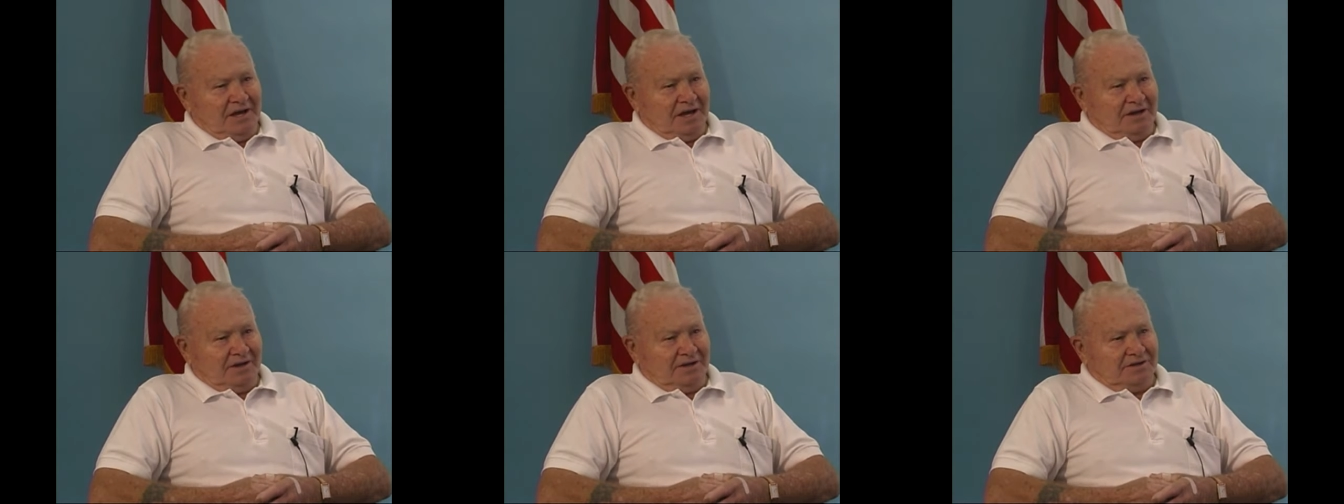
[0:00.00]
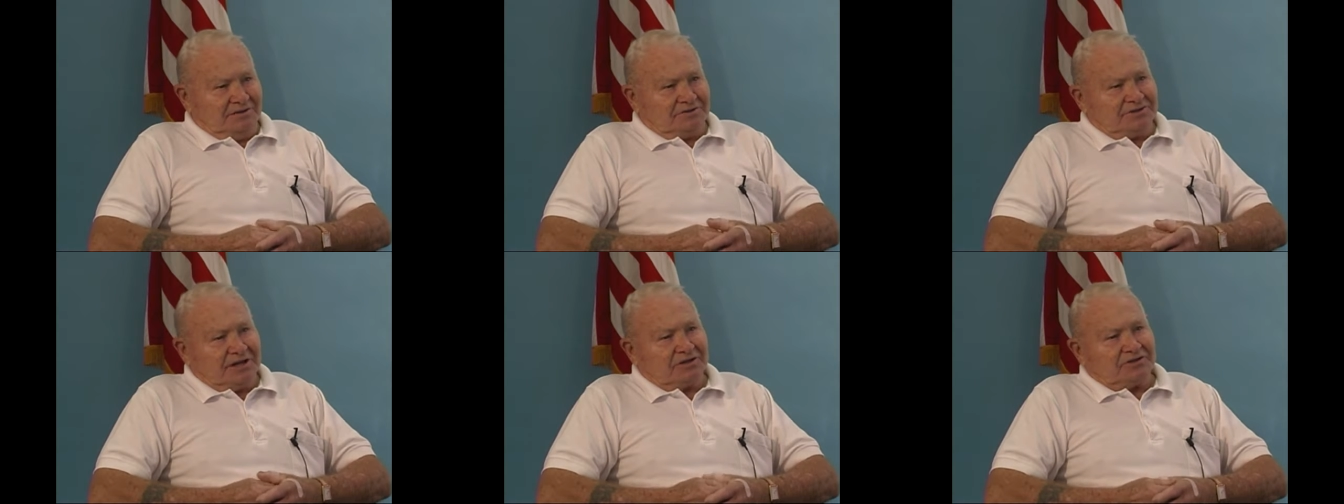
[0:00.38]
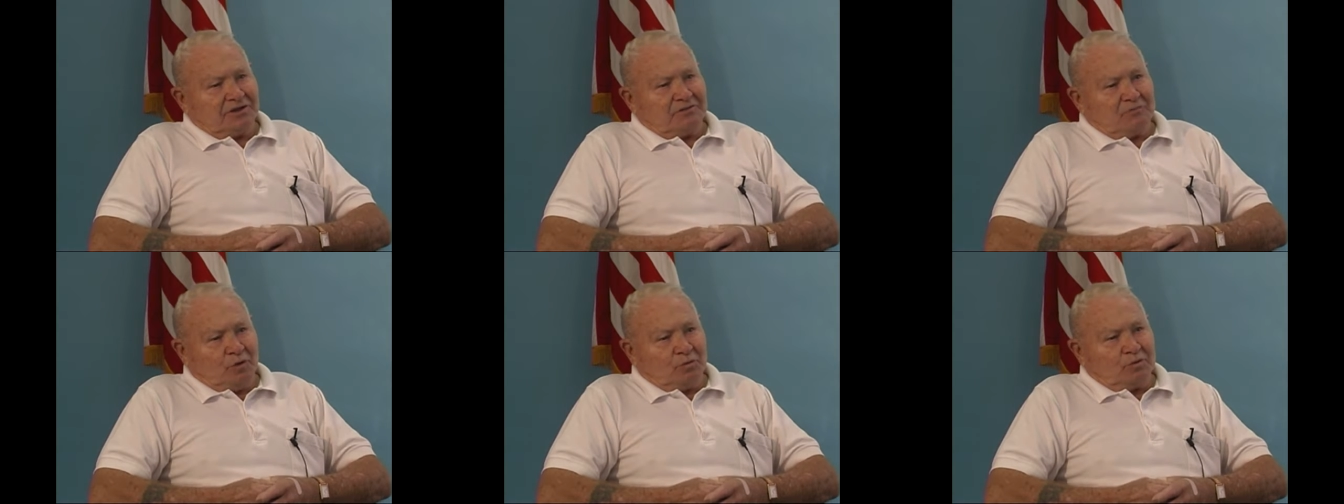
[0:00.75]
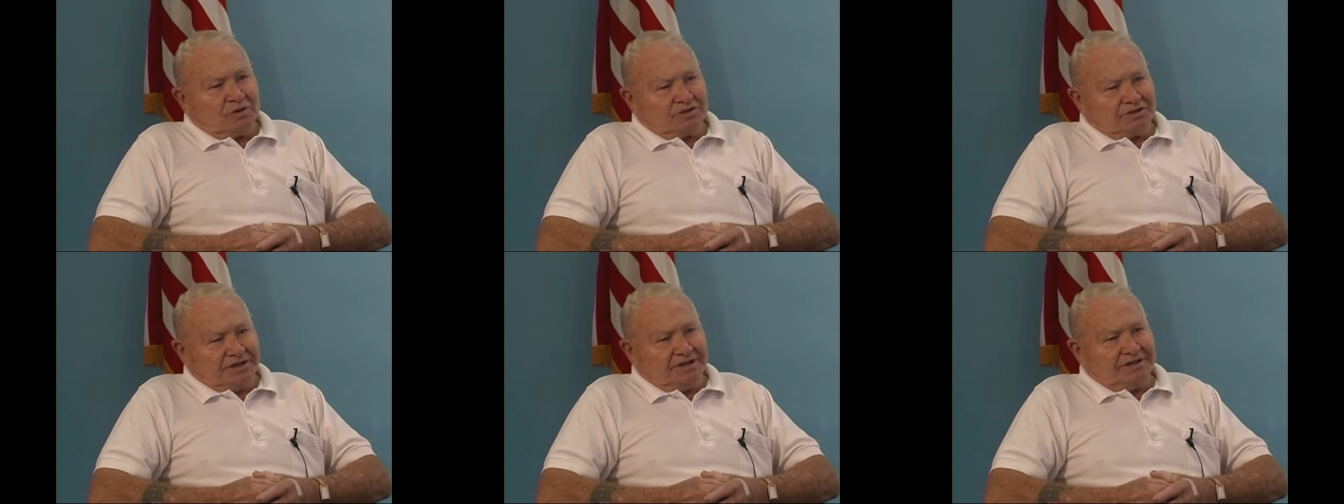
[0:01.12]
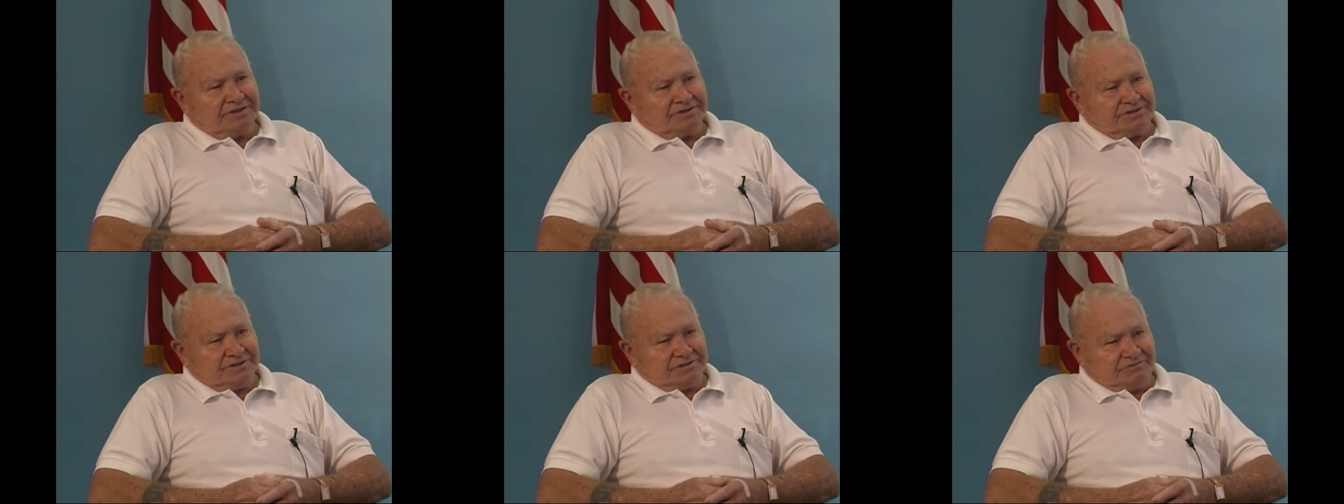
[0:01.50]
and sent them
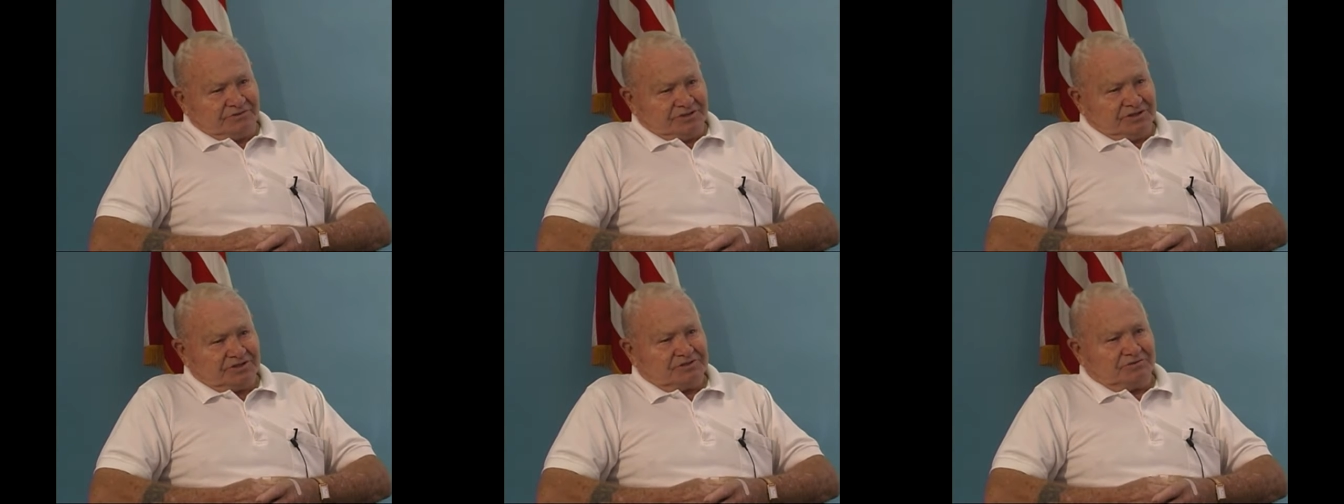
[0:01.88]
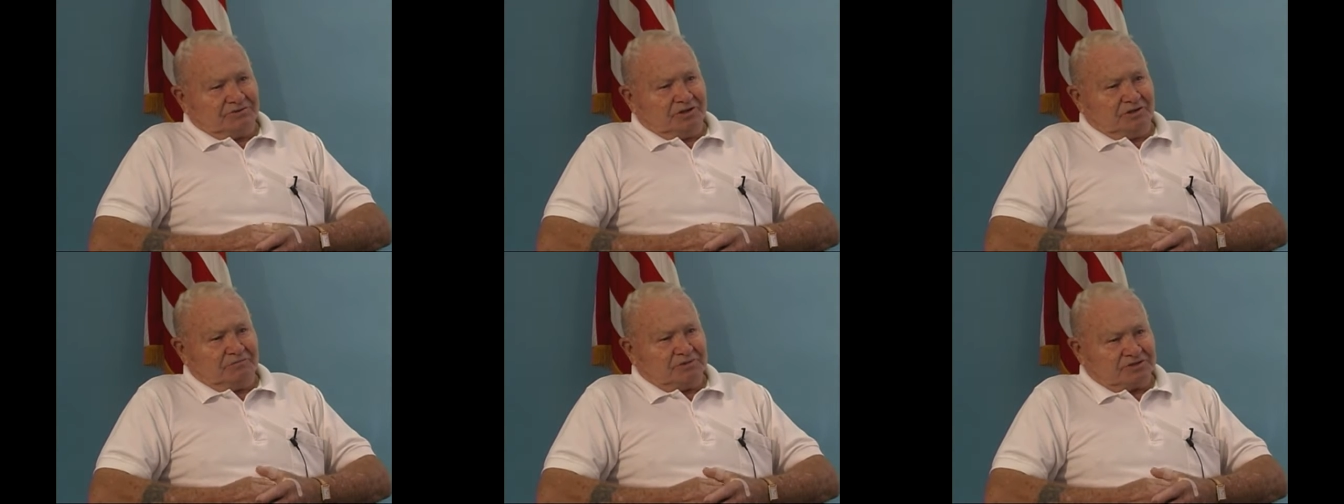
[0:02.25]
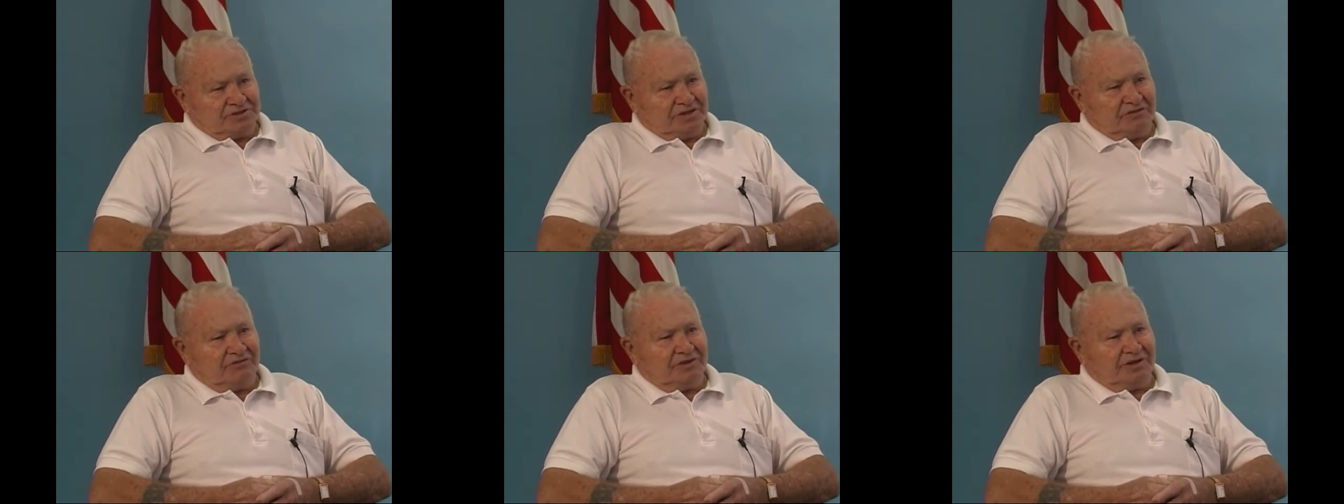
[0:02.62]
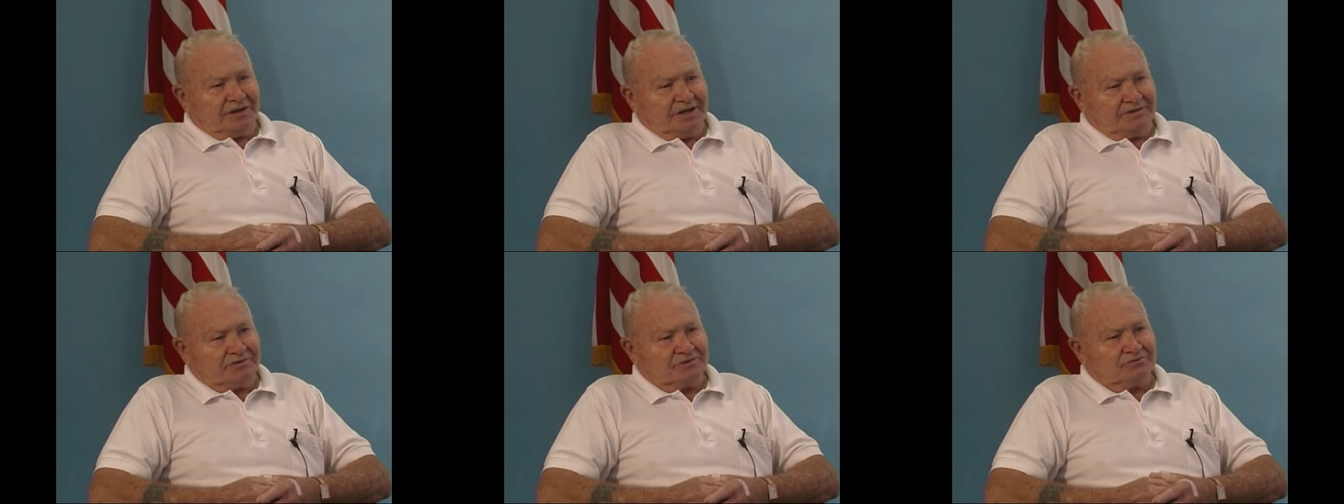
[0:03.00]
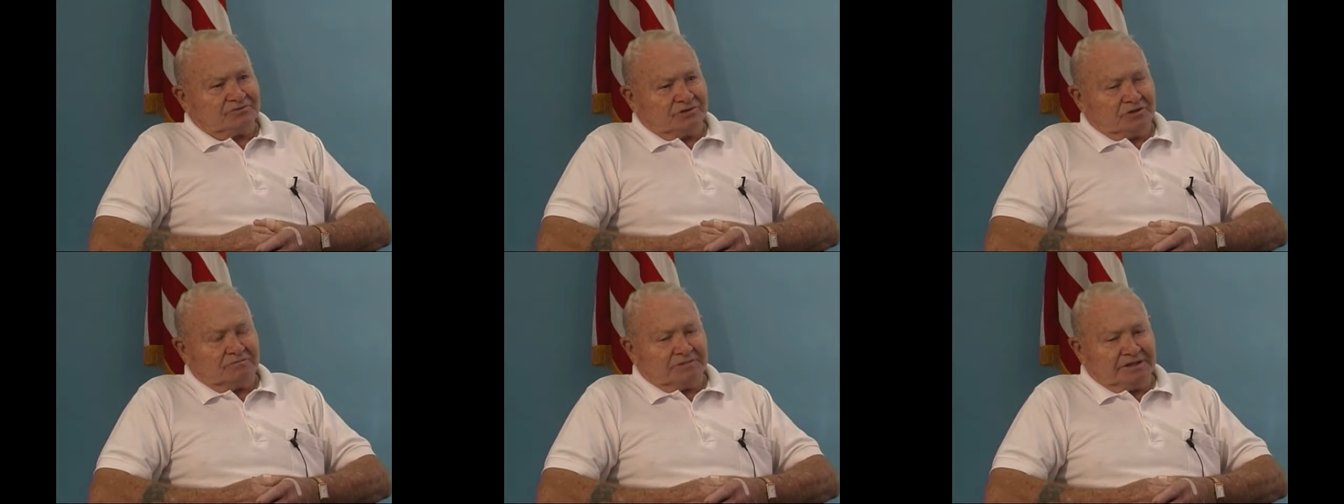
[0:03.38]
overseas to, to, the Pacific and to
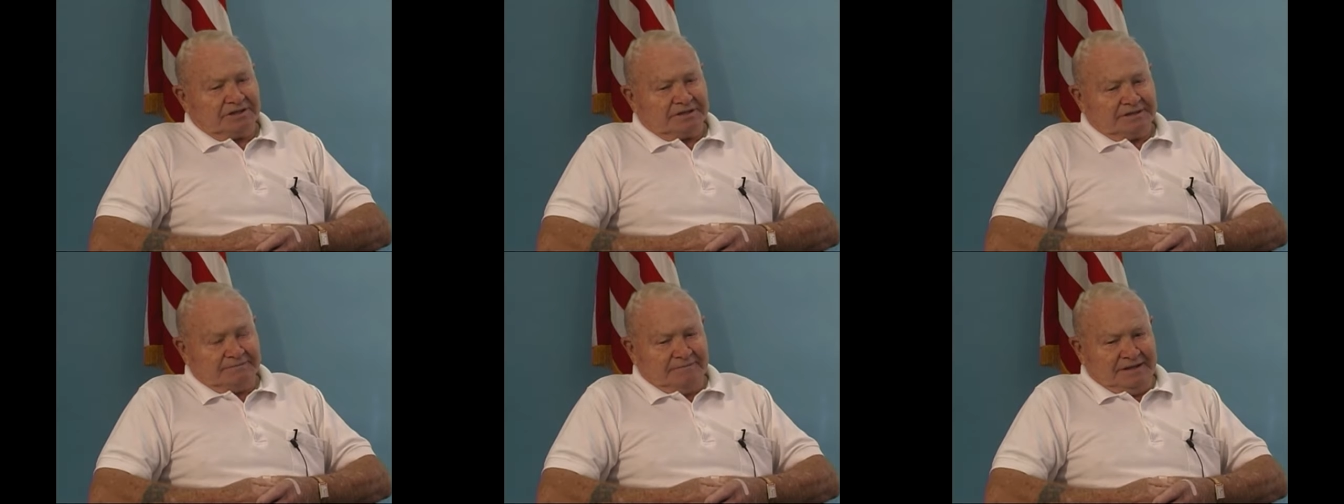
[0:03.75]
Germany.